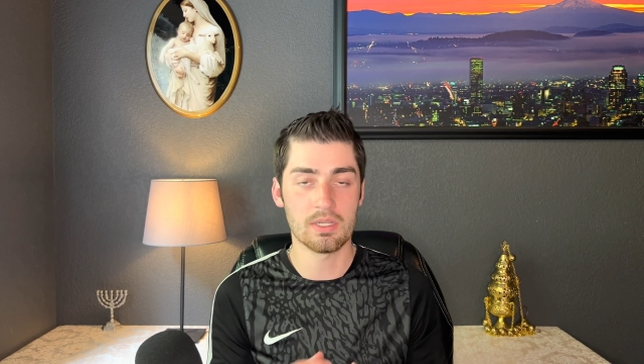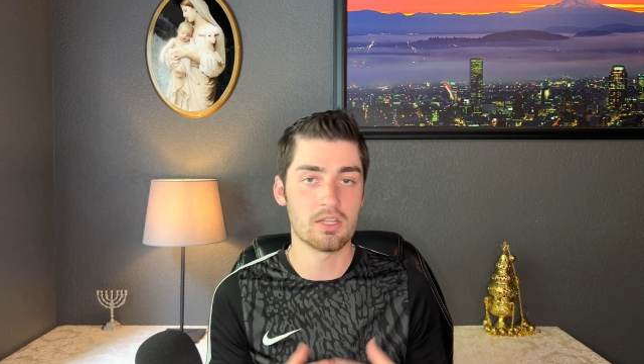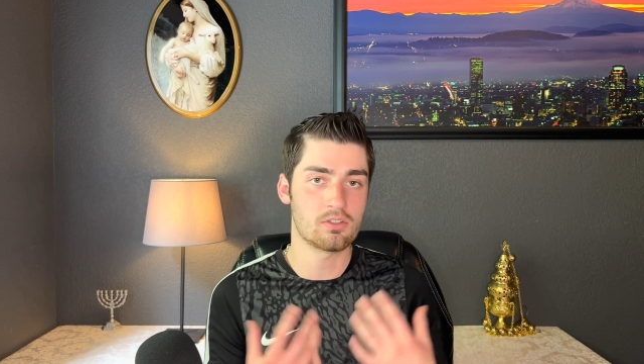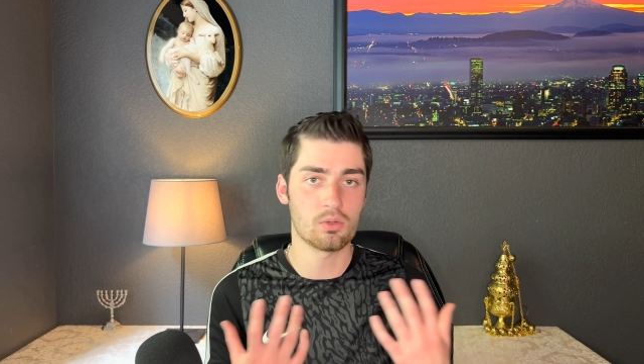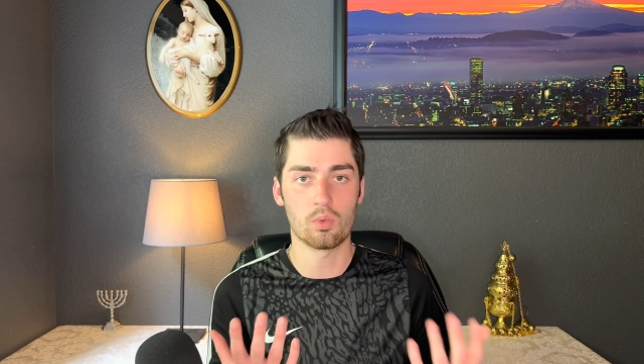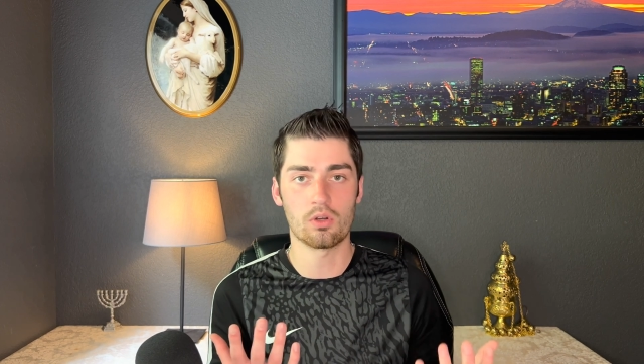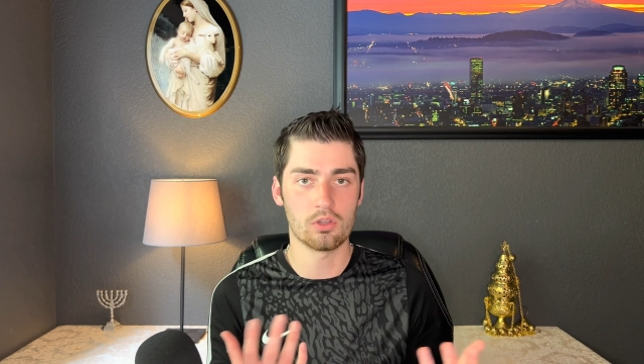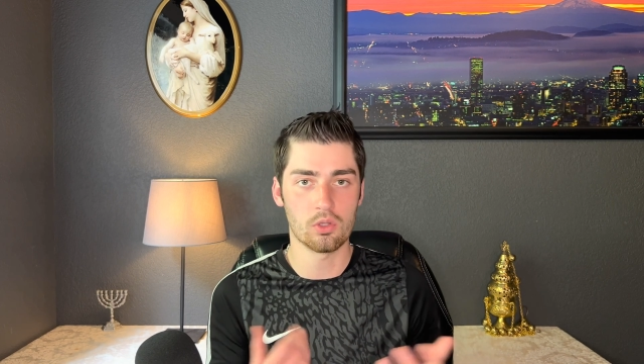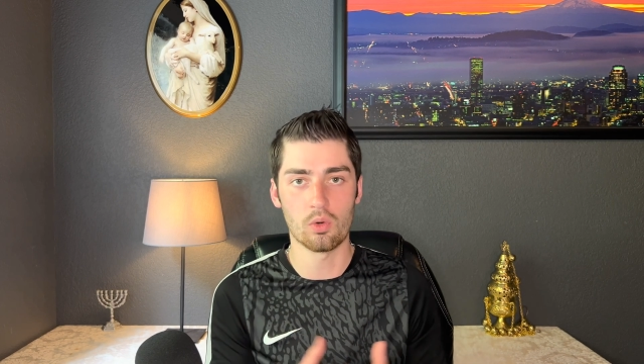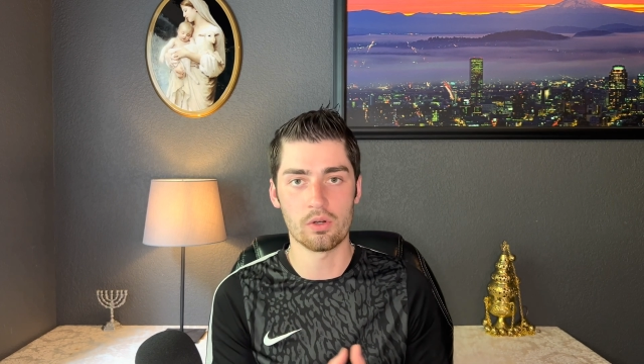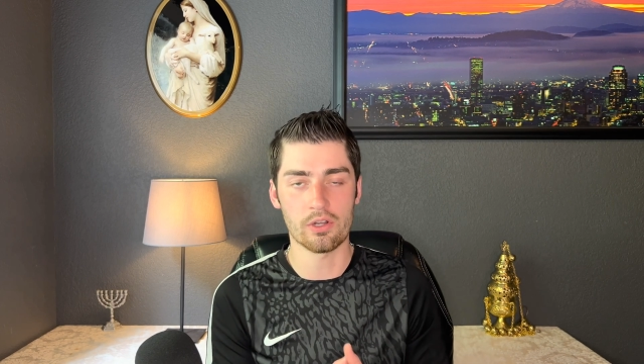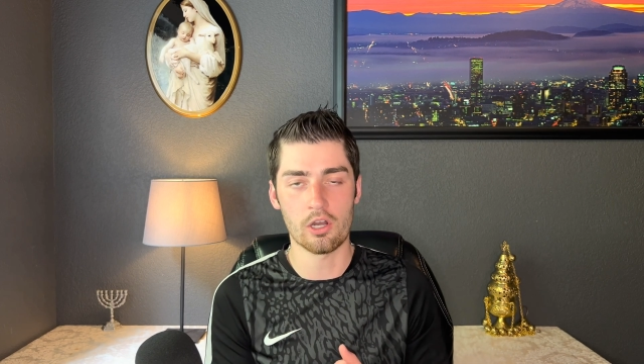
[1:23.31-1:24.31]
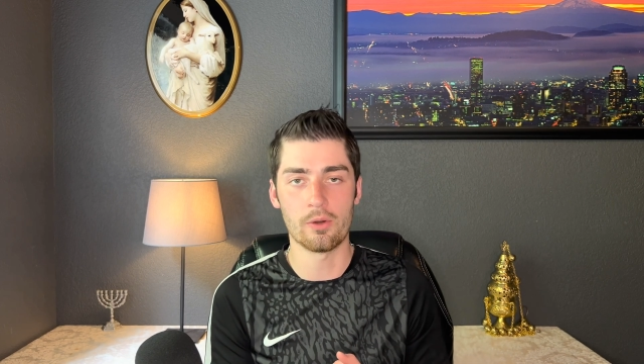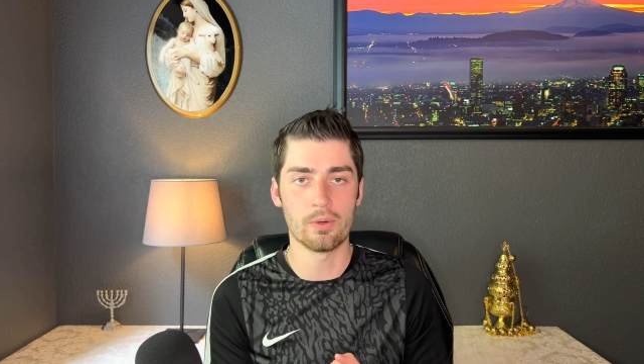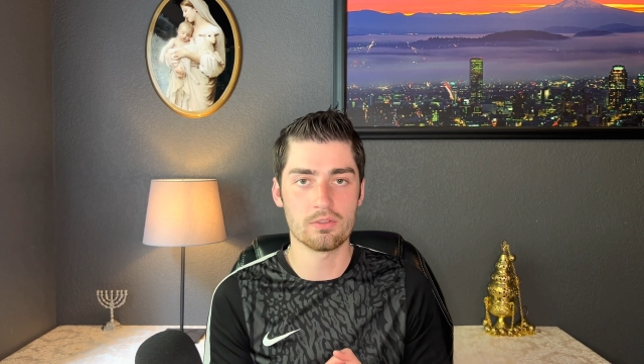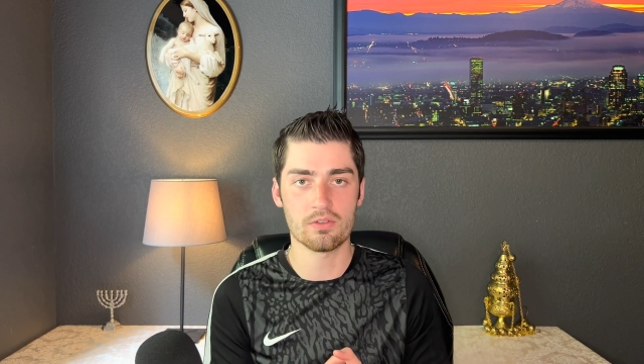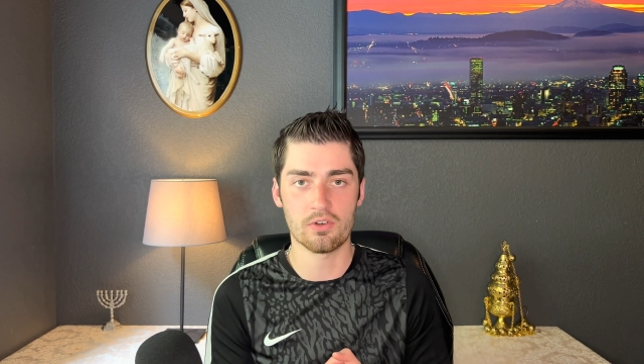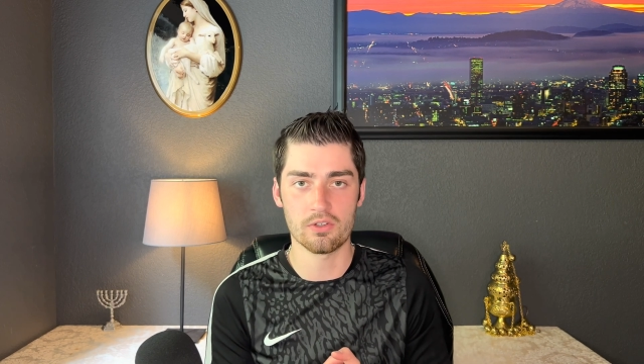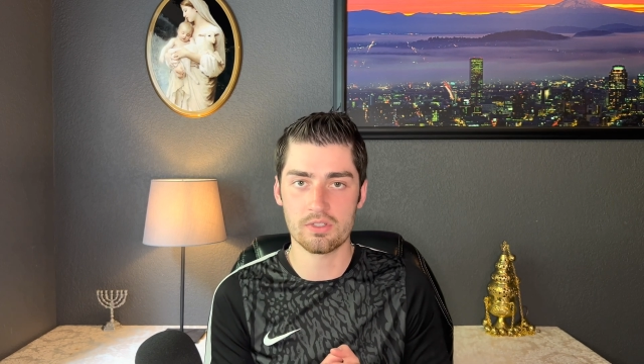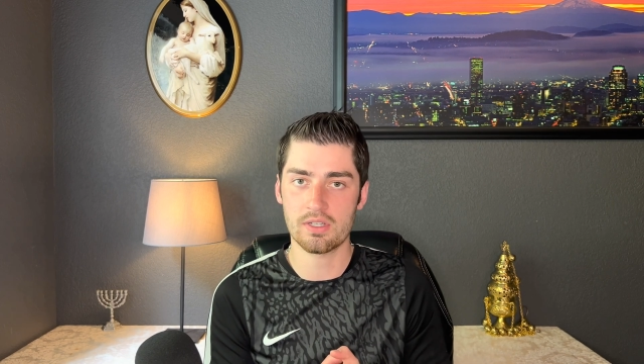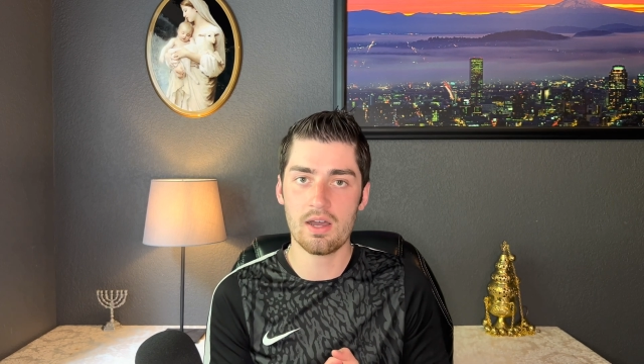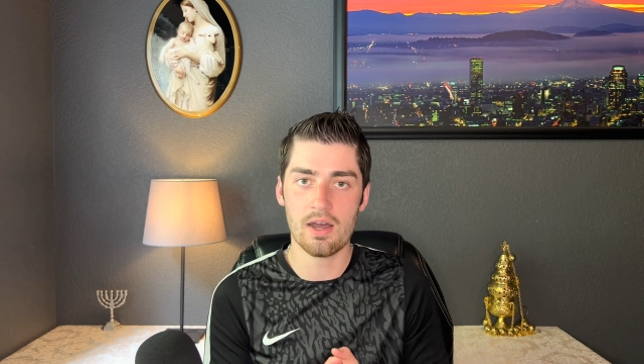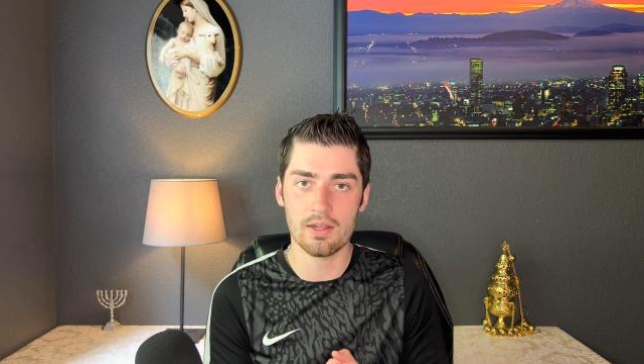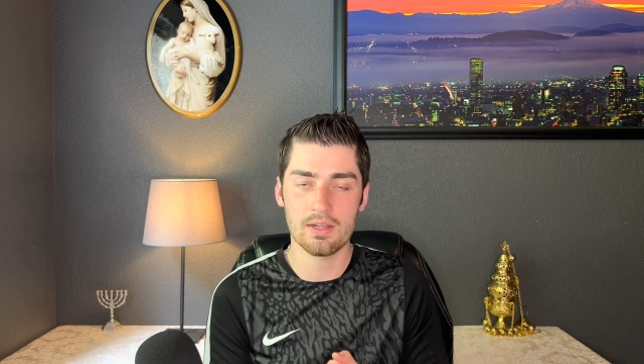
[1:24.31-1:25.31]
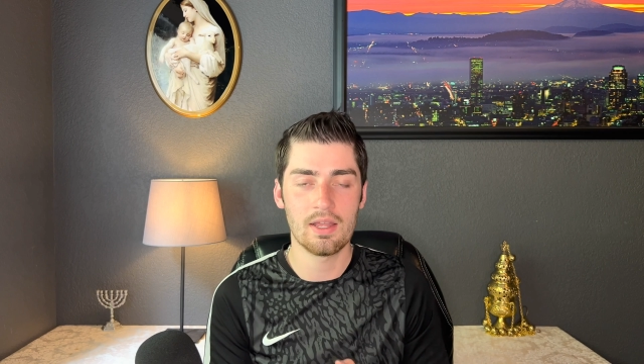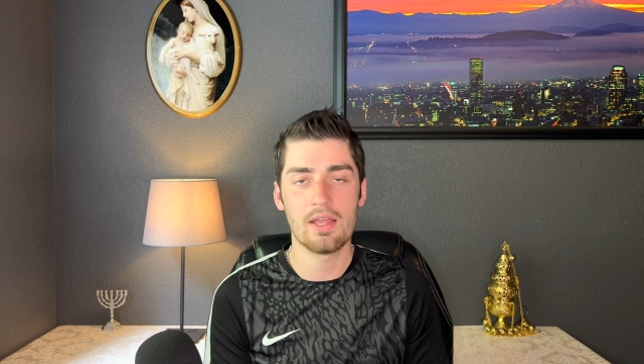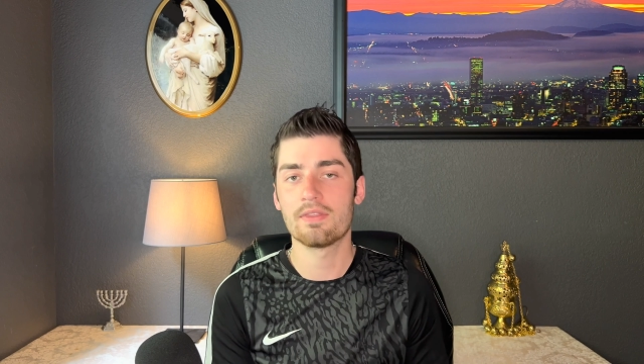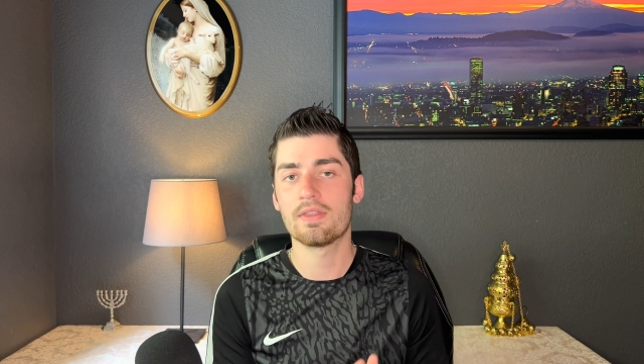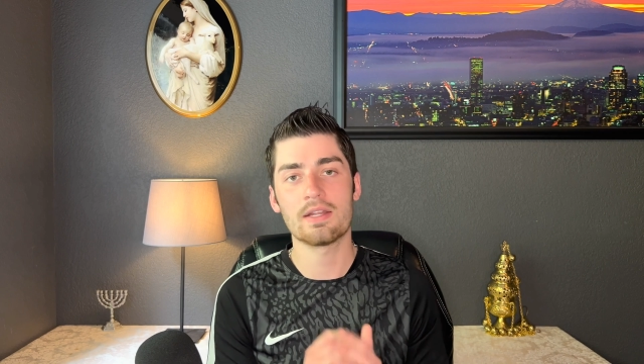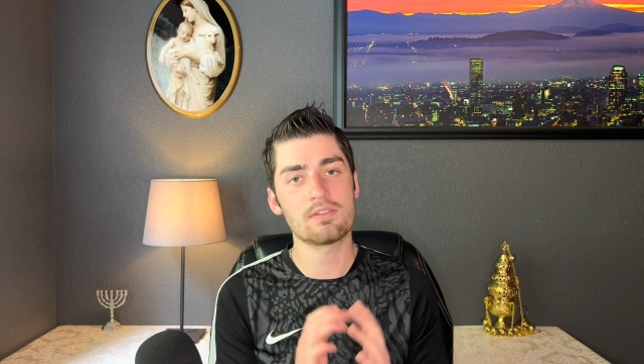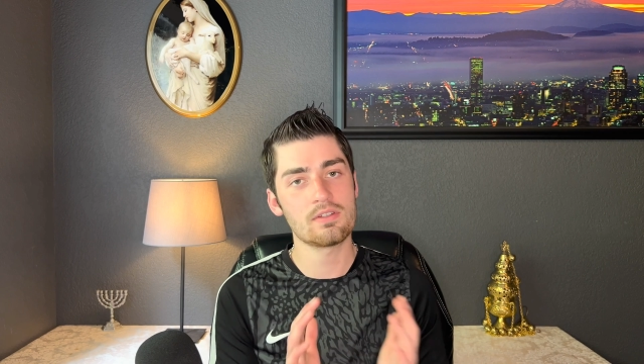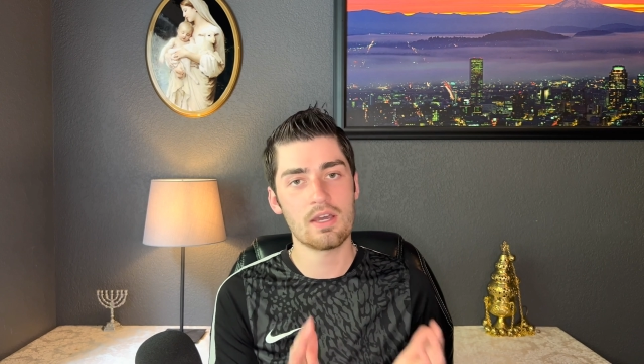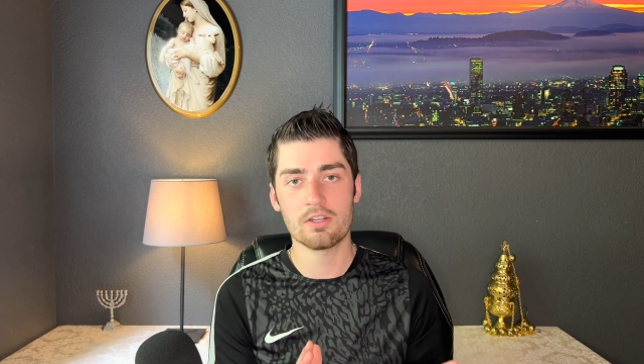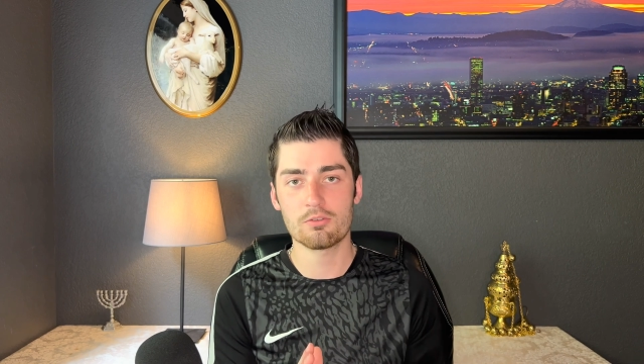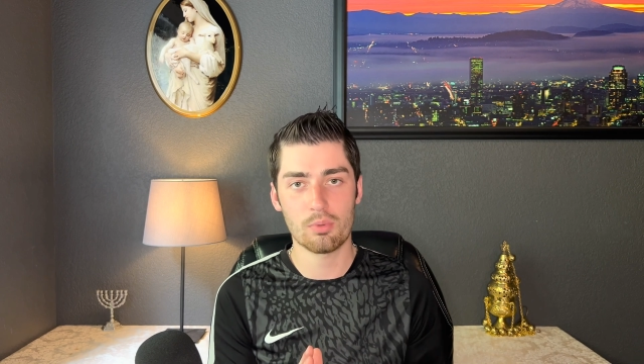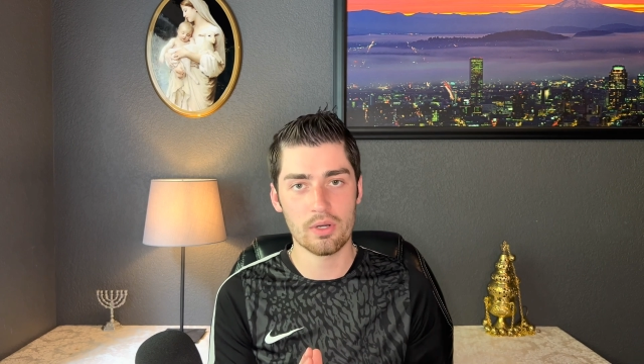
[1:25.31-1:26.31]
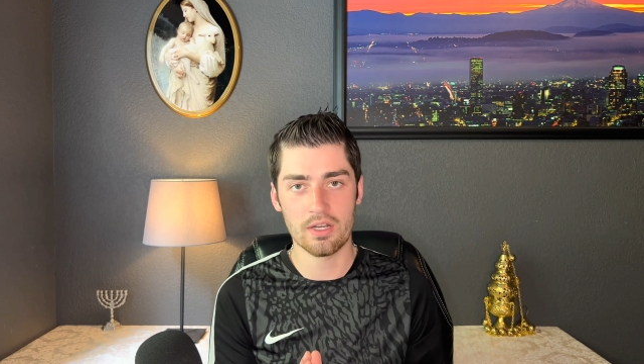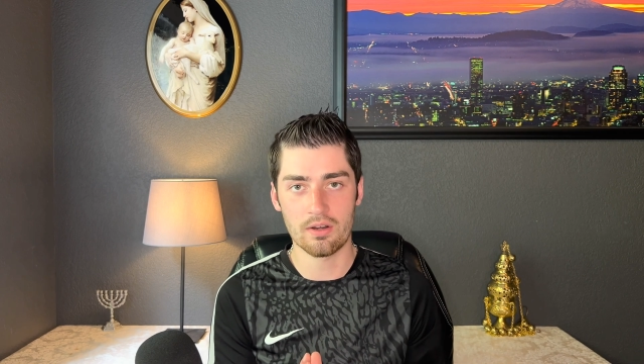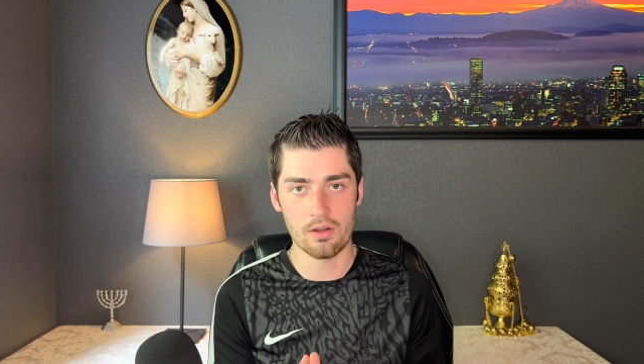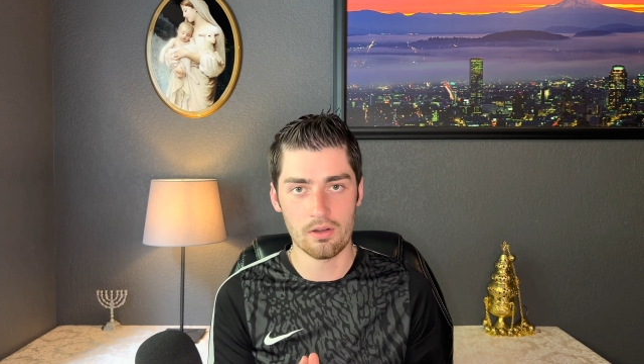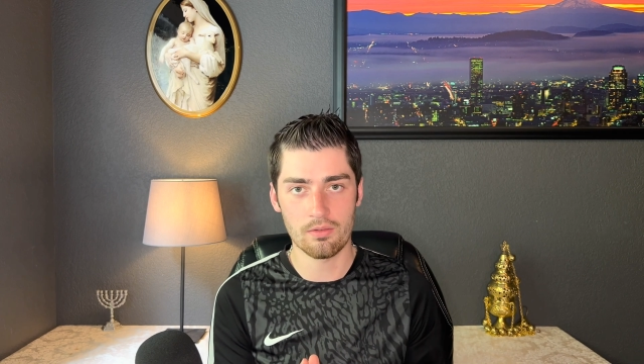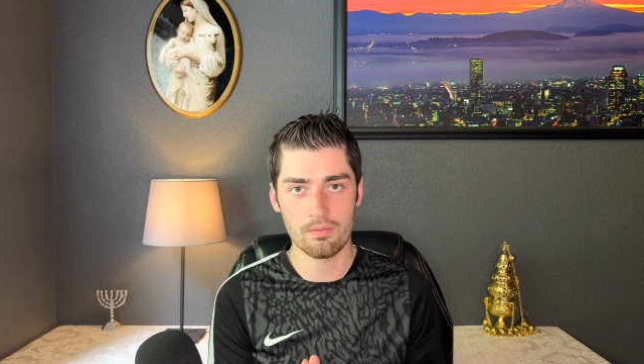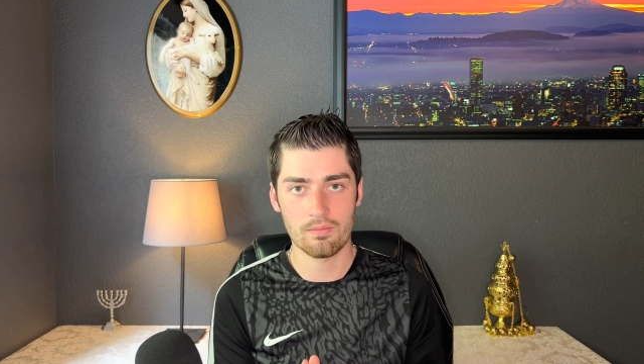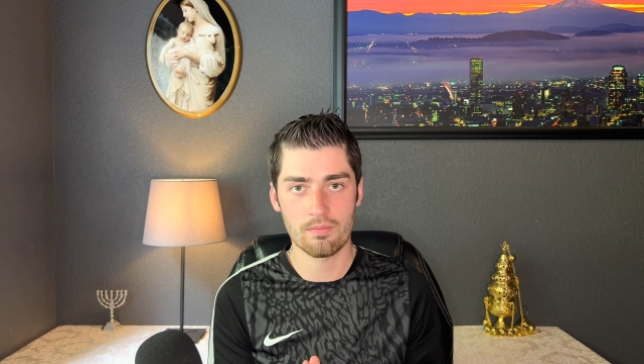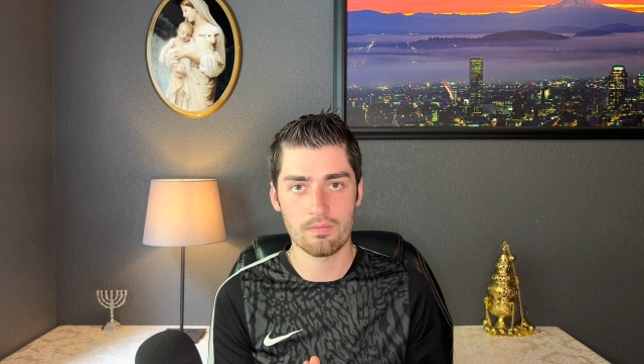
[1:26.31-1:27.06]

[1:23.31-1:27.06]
because the word Lord always refers to God. That's not his point at all.